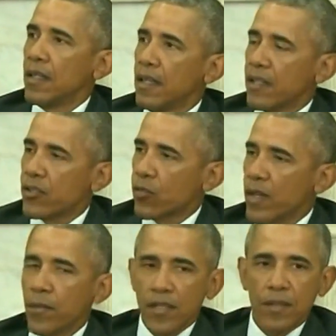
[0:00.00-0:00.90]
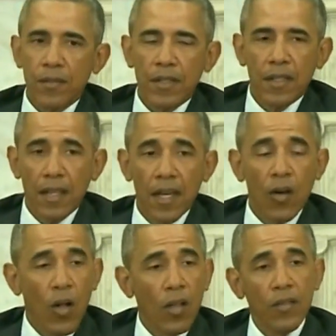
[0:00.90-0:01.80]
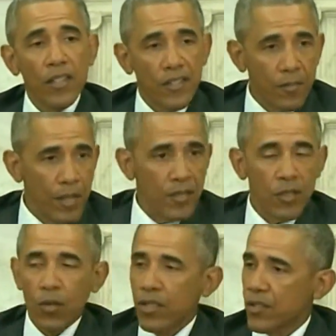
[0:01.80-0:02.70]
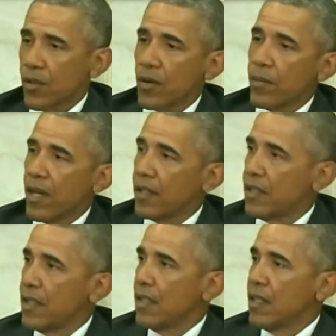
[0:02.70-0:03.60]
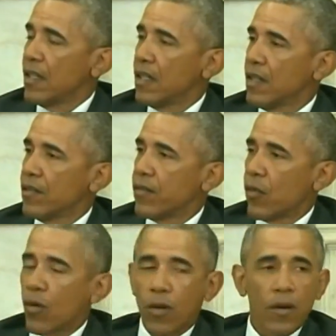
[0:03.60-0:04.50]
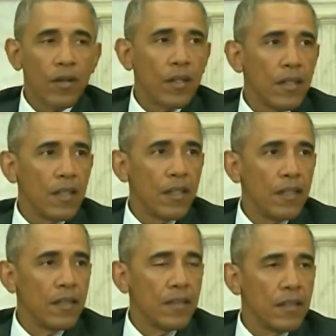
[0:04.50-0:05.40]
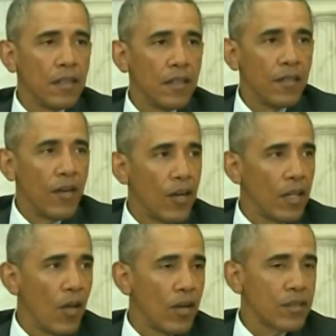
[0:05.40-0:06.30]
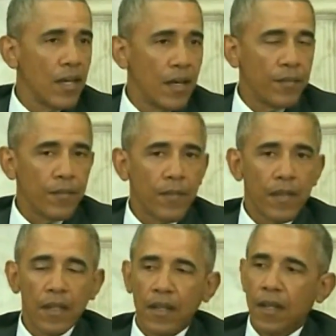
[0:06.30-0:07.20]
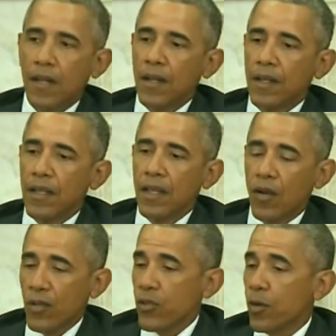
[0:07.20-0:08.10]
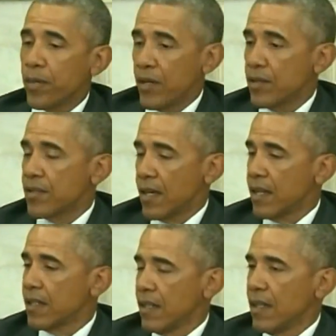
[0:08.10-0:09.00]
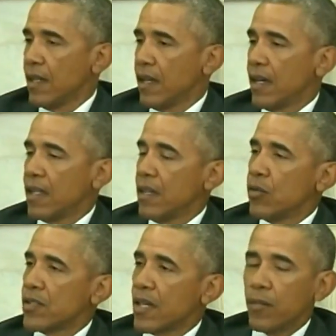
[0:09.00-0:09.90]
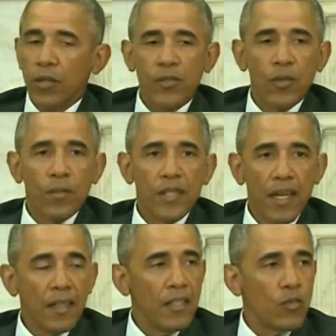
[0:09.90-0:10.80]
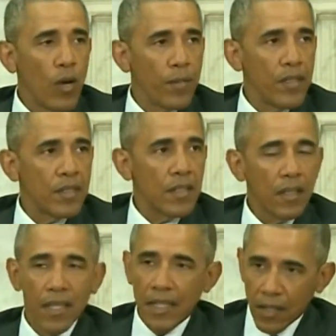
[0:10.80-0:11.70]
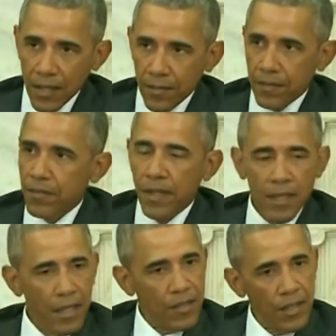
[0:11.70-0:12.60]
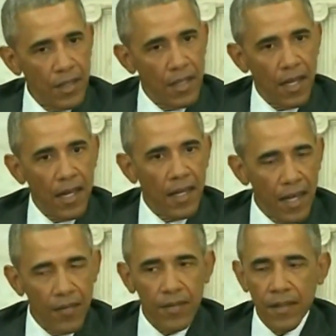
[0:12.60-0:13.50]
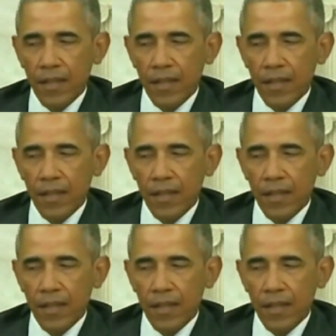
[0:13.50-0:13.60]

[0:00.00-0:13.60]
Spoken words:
extremism that all of us have been so concerned about for a very long time. It also appears that he was able to obtain these weapons legally because he did not have